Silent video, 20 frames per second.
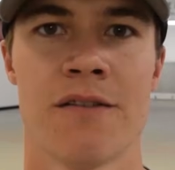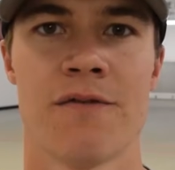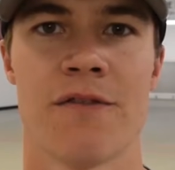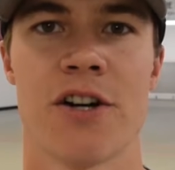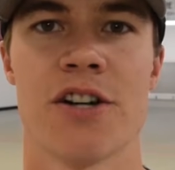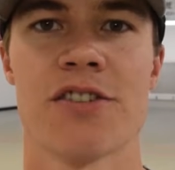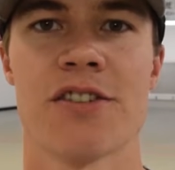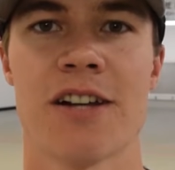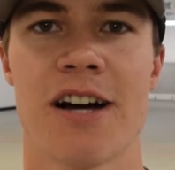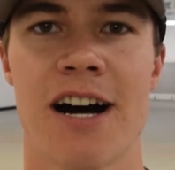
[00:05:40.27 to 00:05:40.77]

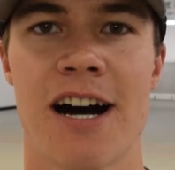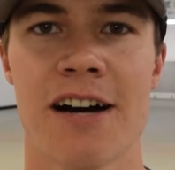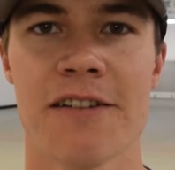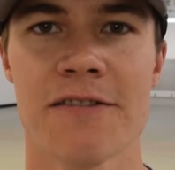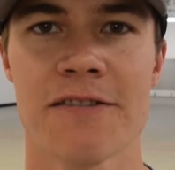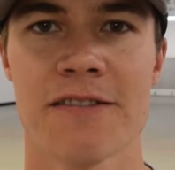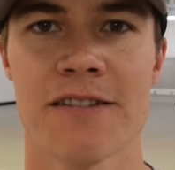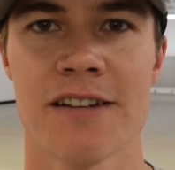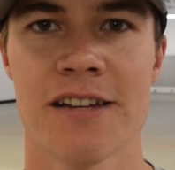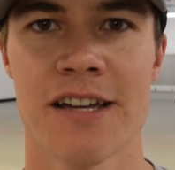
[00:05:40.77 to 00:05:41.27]
First
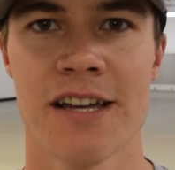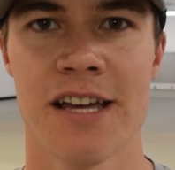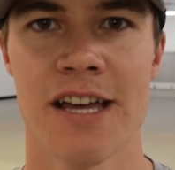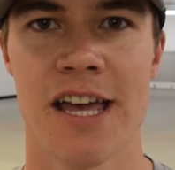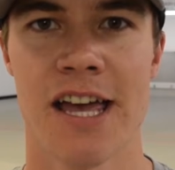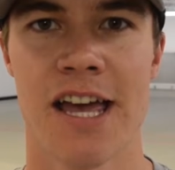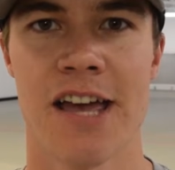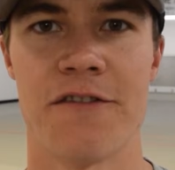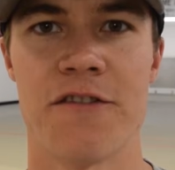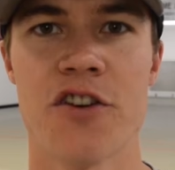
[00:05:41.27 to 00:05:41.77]
off,
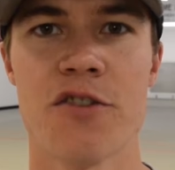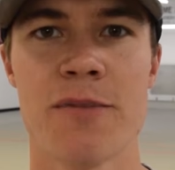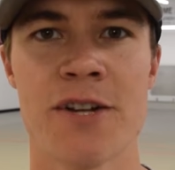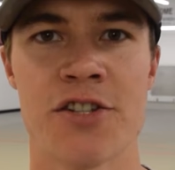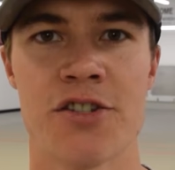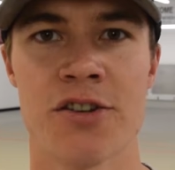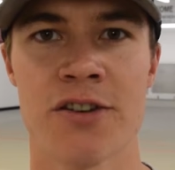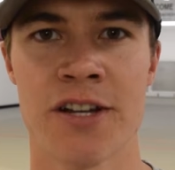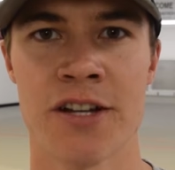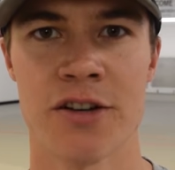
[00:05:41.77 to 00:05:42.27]
if you've
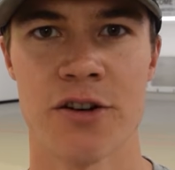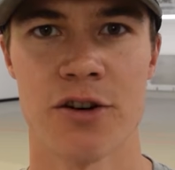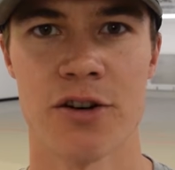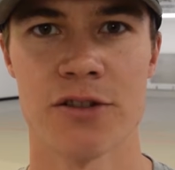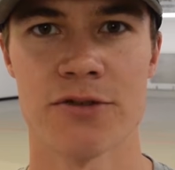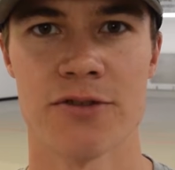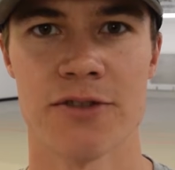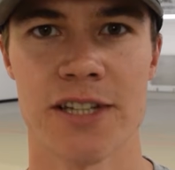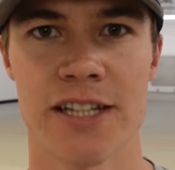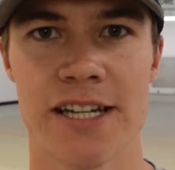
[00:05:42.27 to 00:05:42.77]
been shooting your
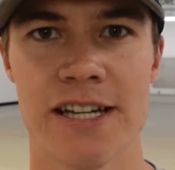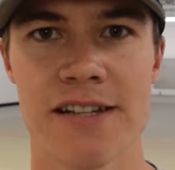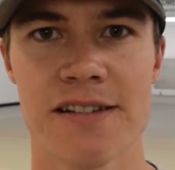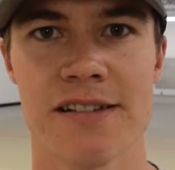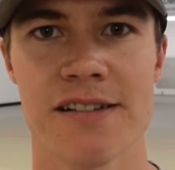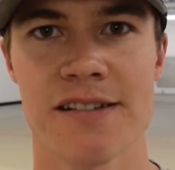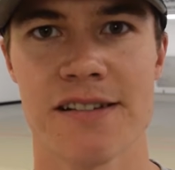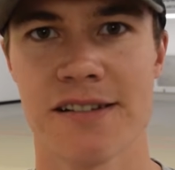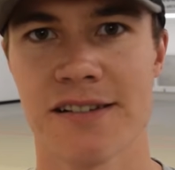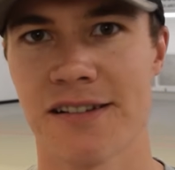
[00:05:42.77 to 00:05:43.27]
old
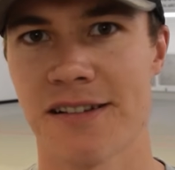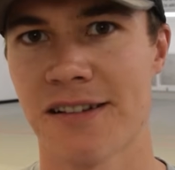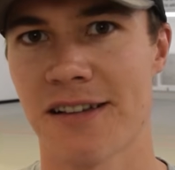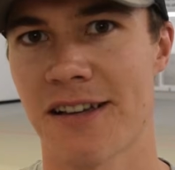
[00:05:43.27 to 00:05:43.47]
release